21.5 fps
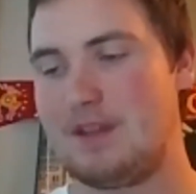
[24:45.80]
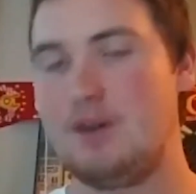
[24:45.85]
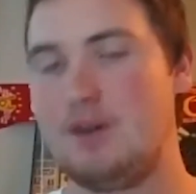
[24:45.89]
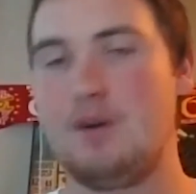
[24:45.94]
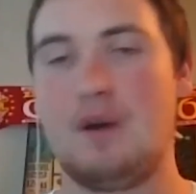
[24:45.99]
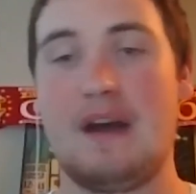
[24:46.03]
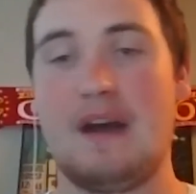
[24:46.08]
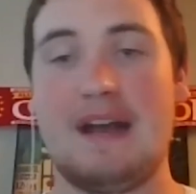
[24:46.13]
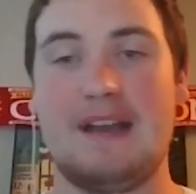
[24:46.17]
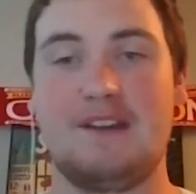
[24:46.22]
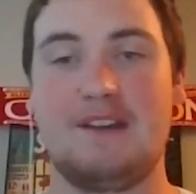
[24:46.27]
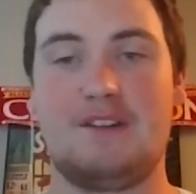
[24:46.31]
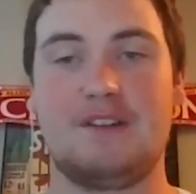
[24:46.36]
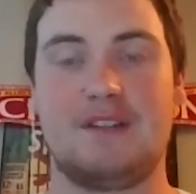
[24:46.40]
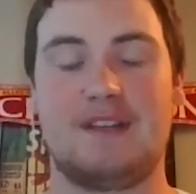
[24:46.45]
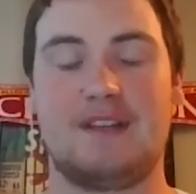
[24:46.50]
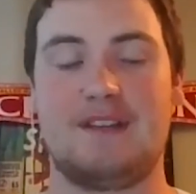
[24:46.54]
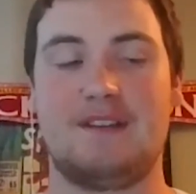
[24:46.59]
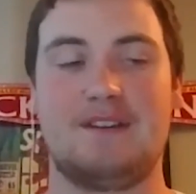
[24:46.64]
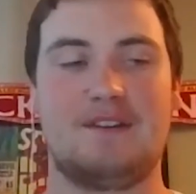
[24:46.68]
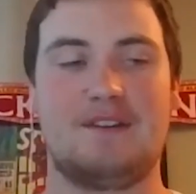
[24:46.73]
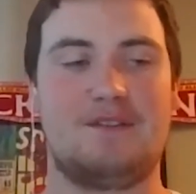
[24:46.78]
Oh,
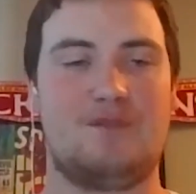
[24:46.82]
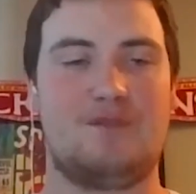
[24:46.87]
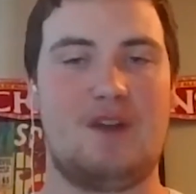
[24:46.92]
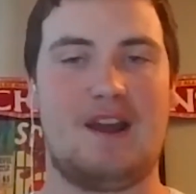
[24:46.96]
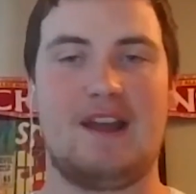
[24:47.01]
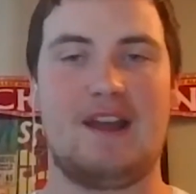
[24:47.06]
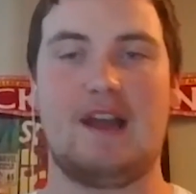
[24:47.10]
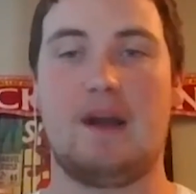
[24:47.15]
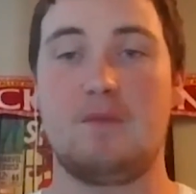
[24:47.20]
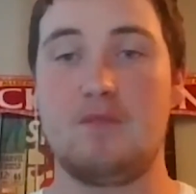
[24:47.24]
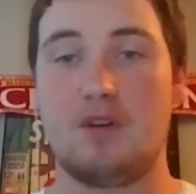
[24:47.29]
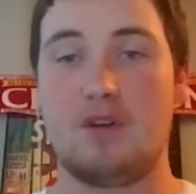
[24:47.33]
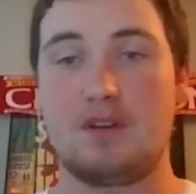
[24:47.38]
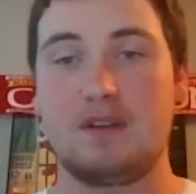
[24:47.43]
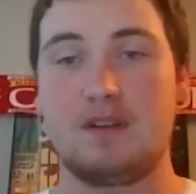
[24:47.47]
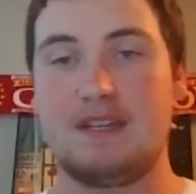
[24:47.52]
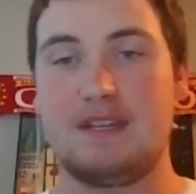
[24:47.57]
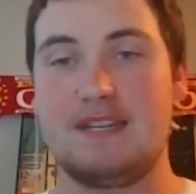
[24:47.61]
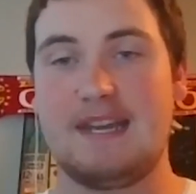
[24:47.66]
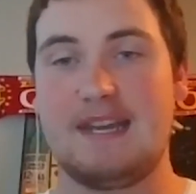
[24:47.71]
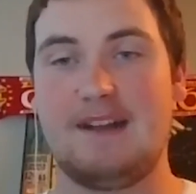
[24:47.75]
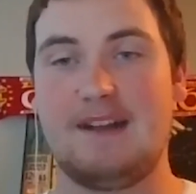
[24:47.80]
actually, right. I'm not
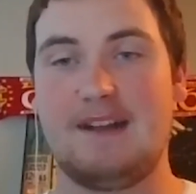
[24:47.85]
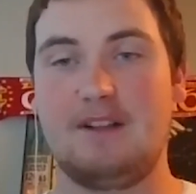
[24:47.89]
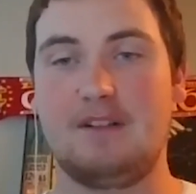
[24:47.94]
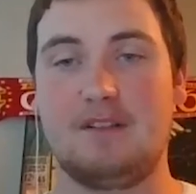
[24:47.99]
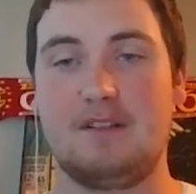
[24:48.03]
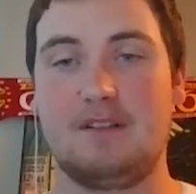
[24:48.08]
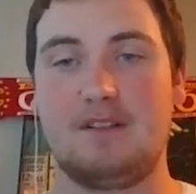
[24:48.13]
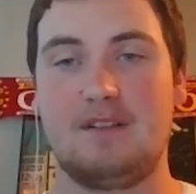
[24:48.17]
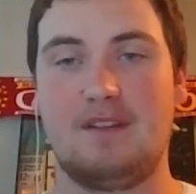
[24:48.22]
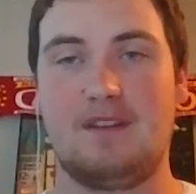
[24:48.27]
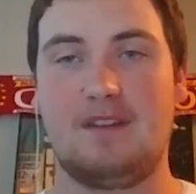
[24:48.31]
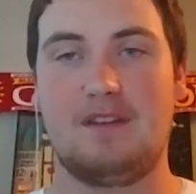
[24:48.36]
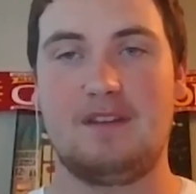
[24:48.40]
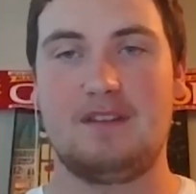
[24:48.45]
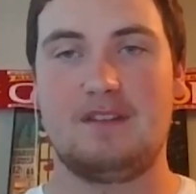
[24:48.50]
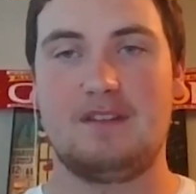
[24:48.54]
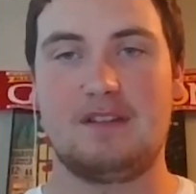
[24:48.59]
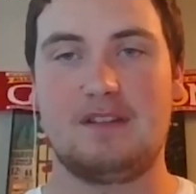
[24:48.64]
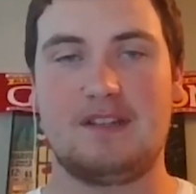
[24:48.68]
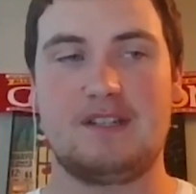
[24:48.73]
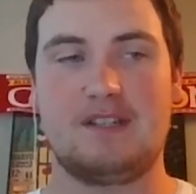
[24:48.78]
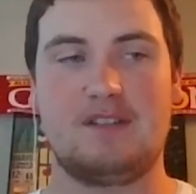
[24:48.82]
gonna tell
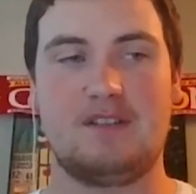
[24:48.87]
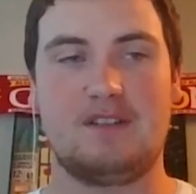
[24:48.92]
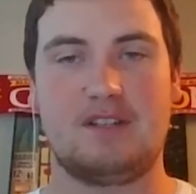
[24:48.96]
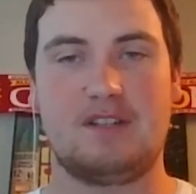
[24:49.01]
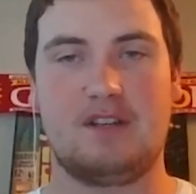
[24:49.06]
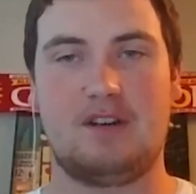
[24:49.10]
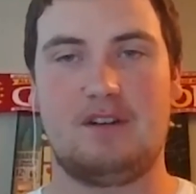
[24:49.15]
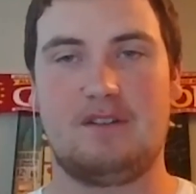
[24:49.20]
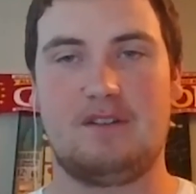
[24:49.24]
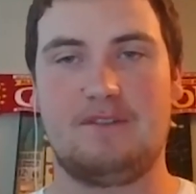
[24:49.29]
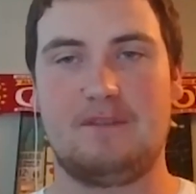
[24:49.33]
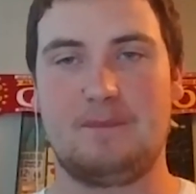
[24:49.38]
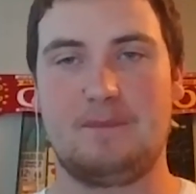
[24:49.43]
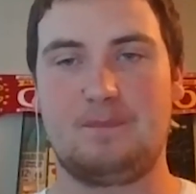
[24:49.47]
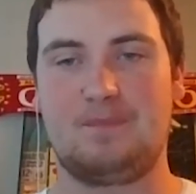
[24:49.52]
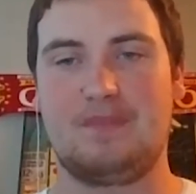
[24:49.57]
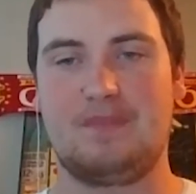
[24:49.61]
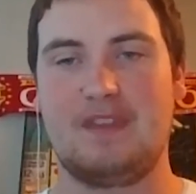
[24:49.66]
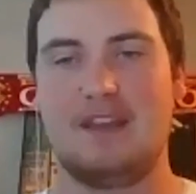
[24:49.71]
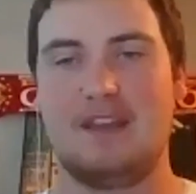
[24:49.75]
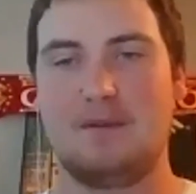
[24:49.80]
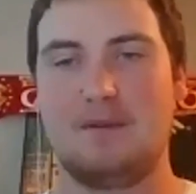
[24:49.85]
the listeners off,
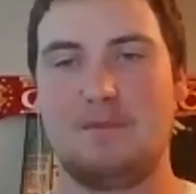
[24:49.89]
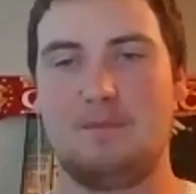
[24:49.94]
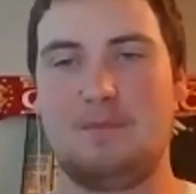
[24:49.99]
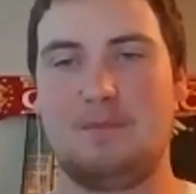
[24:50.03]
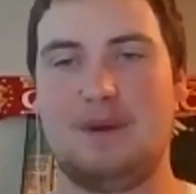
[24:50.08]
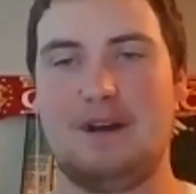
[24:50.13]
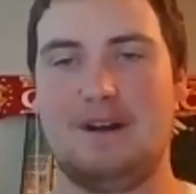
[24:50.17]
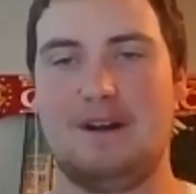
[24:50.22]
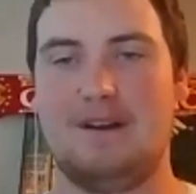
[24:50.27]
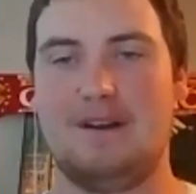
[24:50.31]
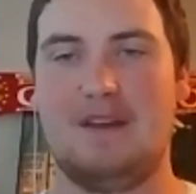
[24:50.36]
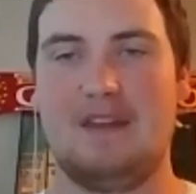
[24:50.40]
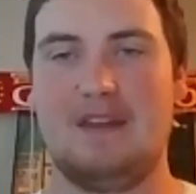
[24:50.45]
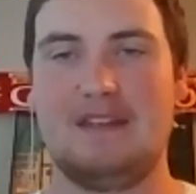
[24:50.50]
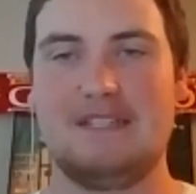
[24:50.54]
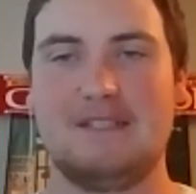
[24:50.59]
but